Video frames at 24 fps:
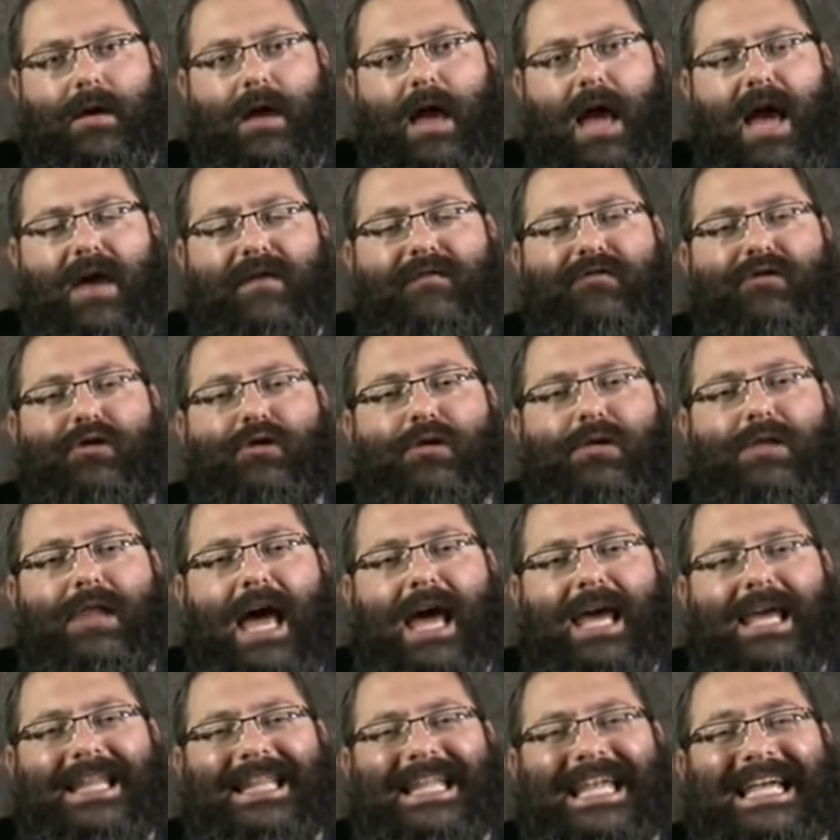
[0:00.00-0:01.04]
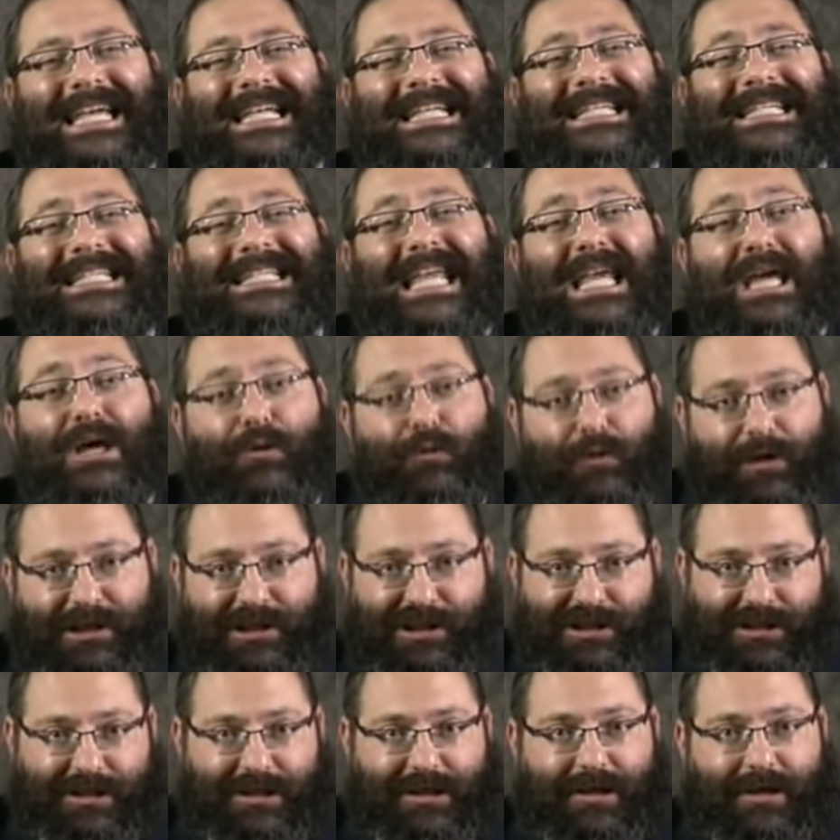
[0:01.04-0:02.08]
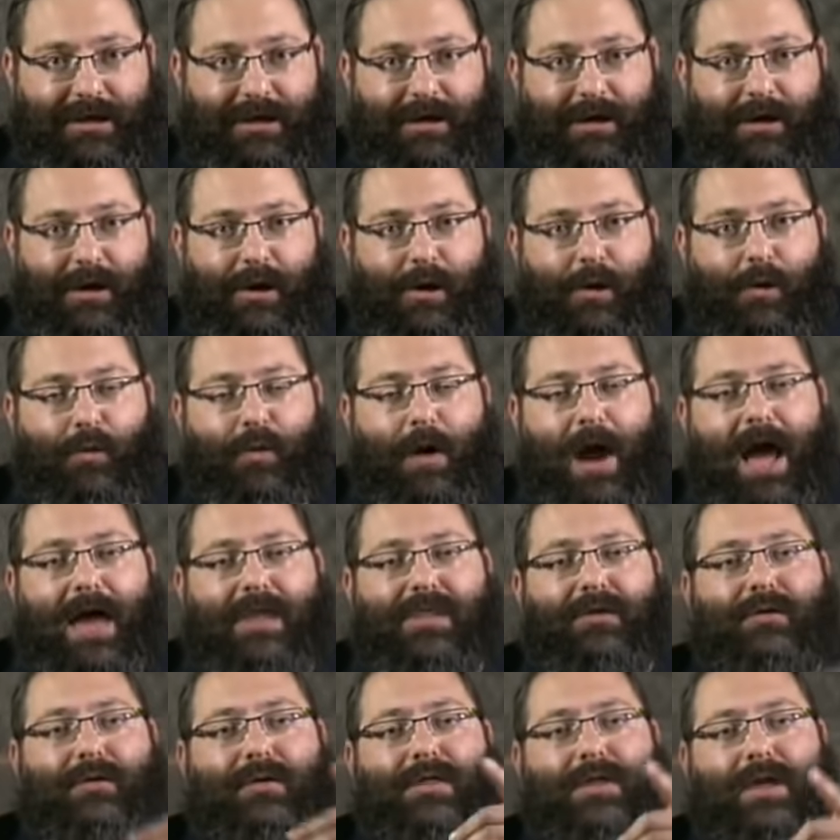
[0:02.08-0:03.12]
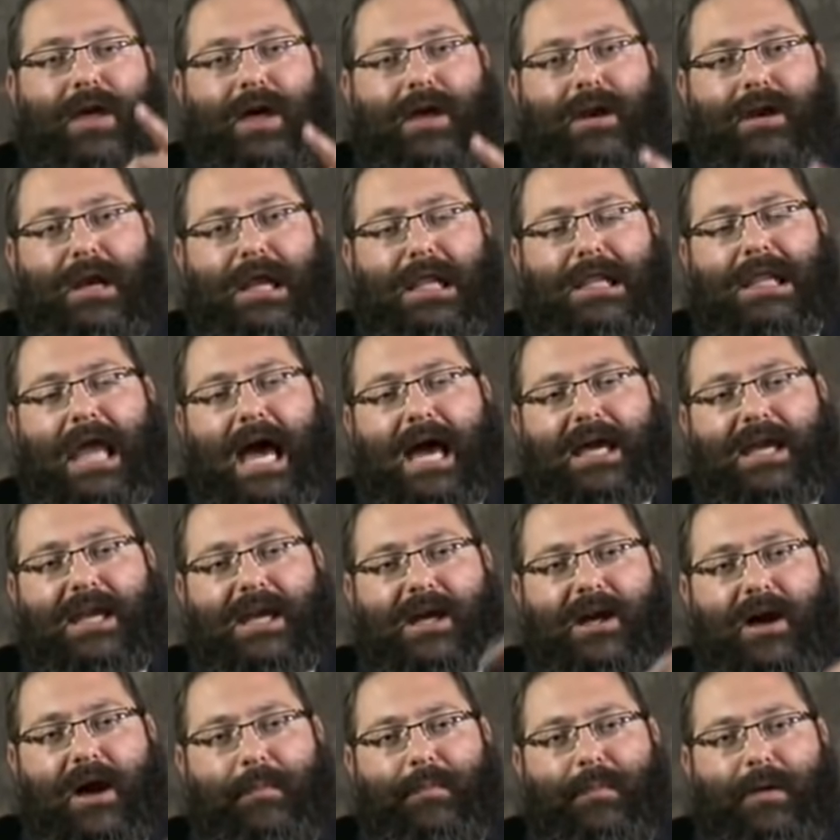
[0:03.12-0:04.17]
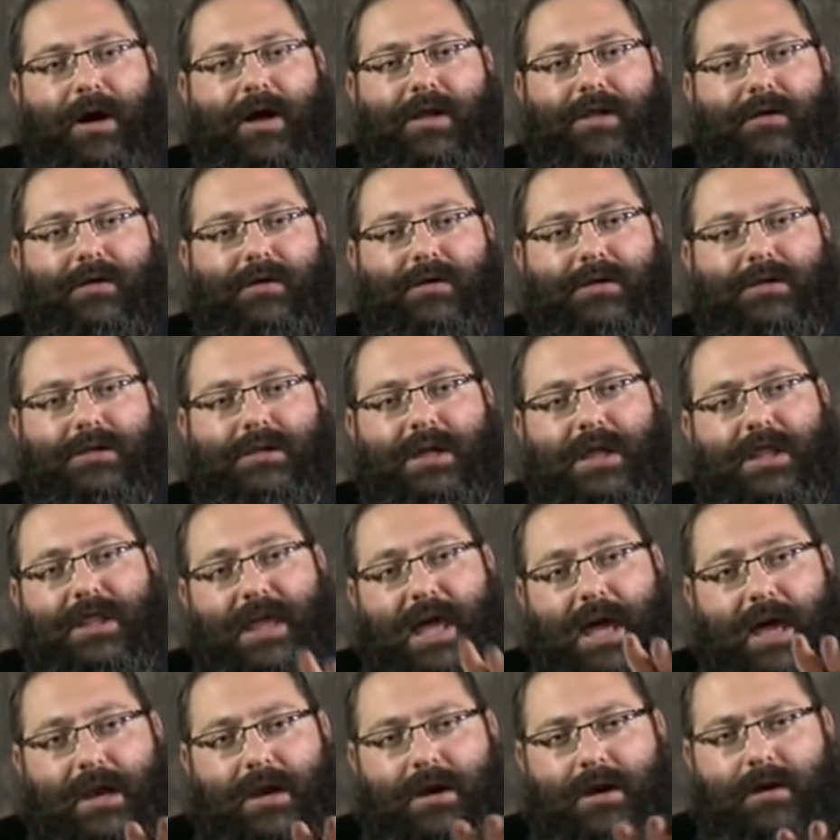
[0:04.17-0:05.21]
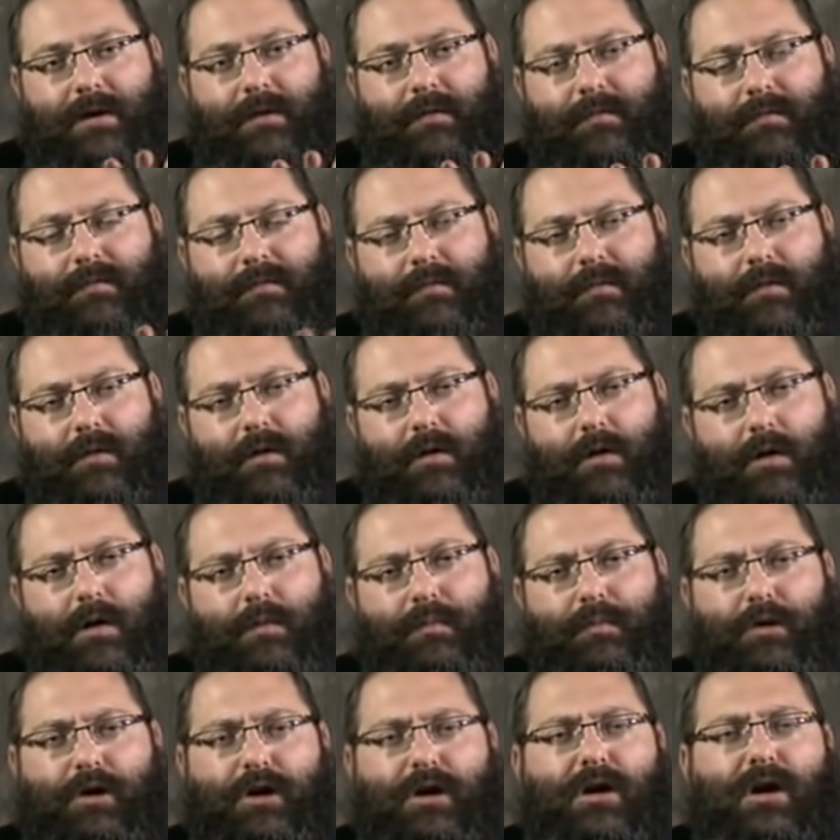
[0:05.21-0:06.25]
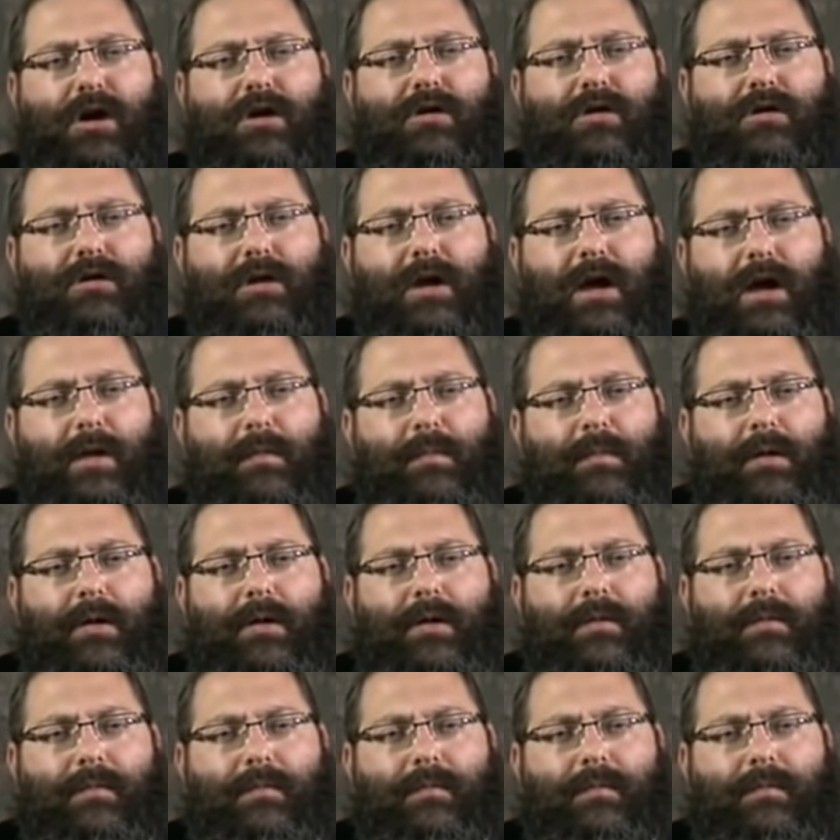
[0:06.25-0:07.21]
have your light extinguished rather than lighting up others. Then put it on your table.